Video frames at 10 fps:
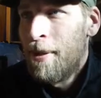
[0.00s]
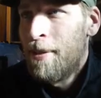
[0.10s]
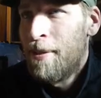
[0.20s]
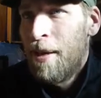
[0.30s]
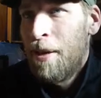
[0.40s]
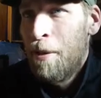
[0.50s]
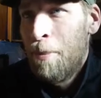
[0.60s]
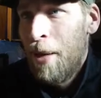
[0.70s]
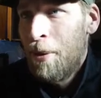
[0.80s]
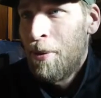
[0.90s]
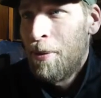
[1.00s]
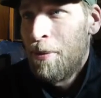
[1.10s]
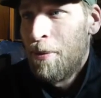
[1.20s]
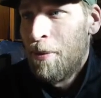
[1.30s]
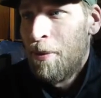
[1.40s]
It's not about
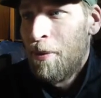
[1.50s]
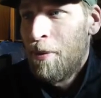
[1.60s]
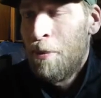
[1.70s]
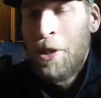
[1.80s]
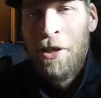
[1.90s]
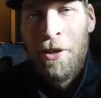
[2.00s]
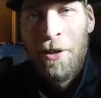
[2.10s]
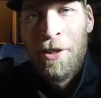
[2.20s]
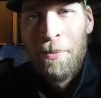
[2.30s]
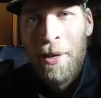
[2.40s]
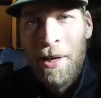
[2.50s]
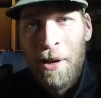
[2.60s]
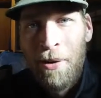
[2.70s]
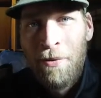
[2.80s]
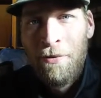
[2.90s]
the material it's made
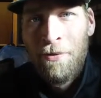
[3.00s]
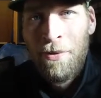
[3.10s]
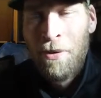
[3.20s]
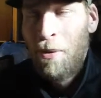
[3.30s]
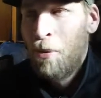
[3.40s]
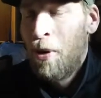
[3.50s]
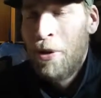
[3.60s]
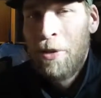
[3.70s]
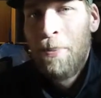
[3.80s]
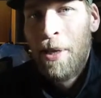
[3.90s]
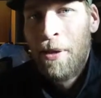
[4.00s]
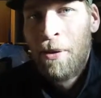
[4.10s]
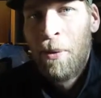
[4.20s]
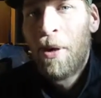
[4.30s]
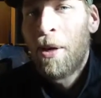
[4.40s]
out of, nor where it's been
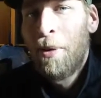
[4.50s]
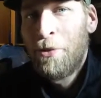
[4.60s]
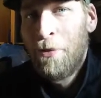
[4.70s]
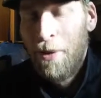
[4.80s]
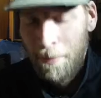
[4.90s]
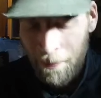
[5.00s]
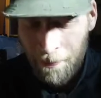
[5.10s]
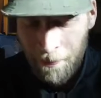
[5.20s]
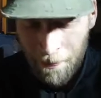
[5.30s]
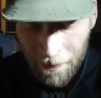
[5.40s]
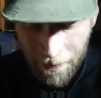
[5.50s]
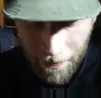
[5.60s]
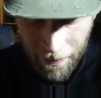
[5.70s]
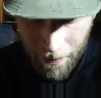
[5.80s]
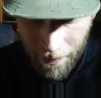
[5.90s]
or where it comes from.
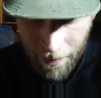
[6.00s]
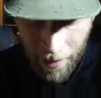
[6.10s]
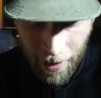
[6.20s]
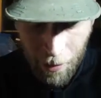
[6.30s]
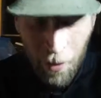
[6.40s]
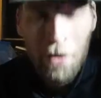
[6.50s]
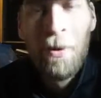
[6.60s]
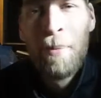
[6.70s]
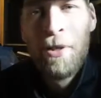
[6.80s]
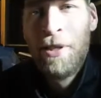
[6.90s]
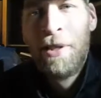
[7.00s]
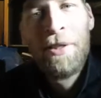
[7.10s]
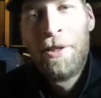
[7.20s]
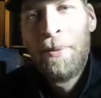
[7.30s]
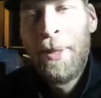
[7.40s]
It's what it
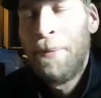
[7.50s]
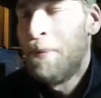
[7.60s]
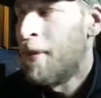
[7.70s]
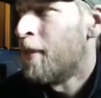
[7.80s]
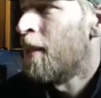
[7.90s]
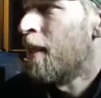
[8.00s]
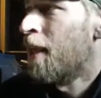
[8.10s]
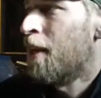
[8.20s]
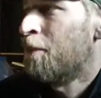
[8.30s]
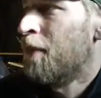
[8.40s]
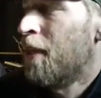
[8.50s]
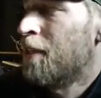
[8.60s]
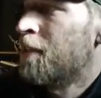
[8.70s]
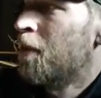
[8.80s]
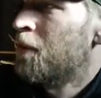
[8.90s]
represents to me. And I feel
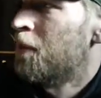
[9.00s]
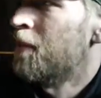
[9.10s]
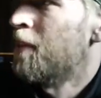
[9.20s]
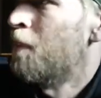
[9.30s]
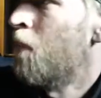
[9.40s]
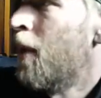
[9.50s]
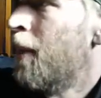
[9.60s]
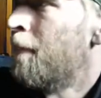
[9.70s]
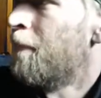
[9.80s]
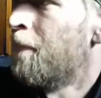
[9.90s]
like stones are the same way.